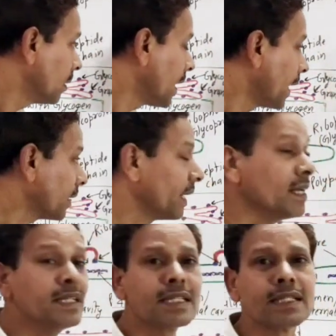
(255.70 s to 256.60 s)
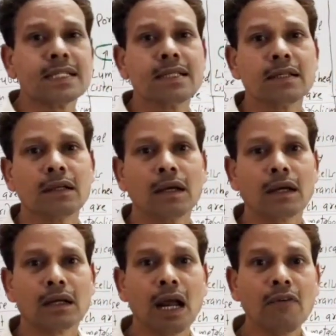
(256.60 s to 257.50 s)
act as
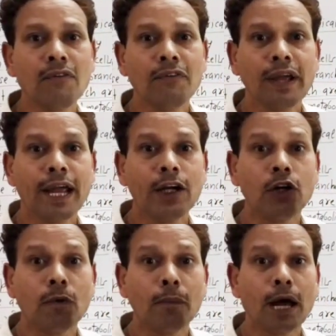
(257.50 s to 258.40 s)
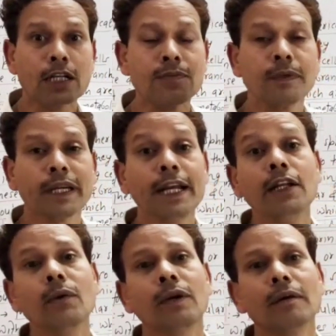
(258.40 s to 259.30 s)
rough endoplasmic
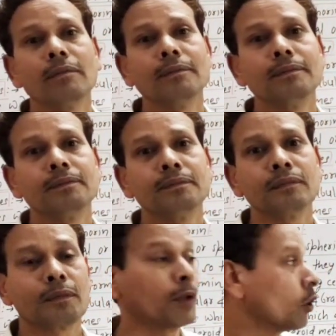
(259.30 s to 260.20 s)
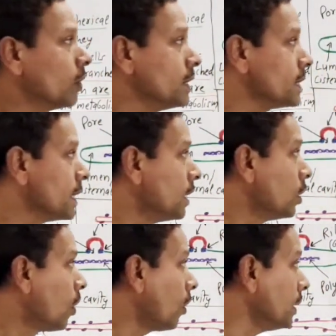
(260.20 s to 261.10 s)
reticulum because
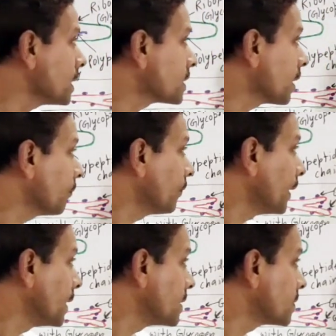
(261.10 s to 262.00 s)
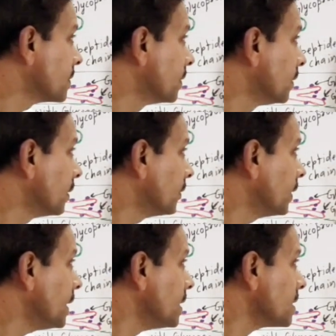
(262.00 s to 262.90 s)
on their surface,
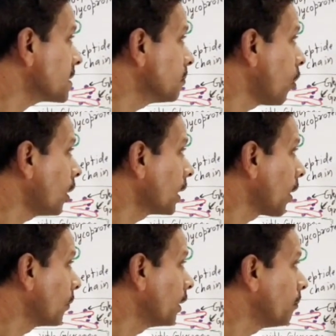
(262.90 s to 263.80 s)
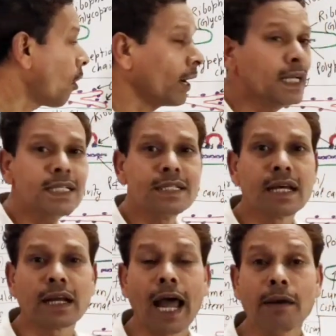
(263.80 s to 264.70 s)
these small rounded bodies, these
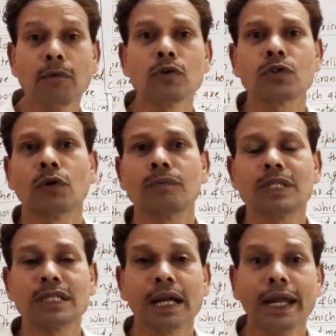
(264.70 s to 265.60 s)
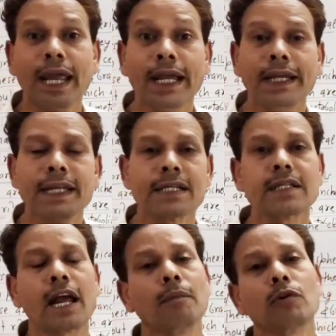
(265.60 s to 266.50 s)
are ribosomes, these are
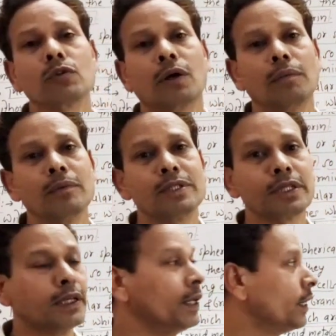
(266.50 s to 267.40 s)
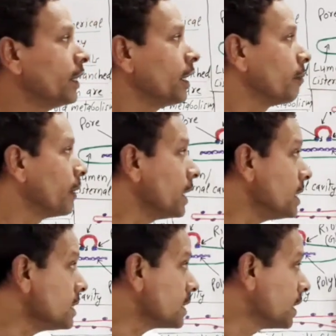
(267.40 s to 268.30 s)
ATS ribosomes. It
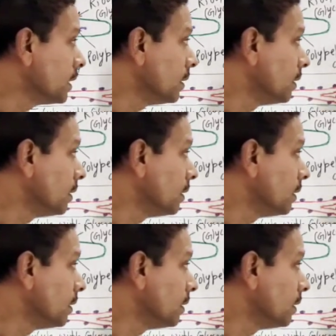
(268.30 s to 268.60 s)
means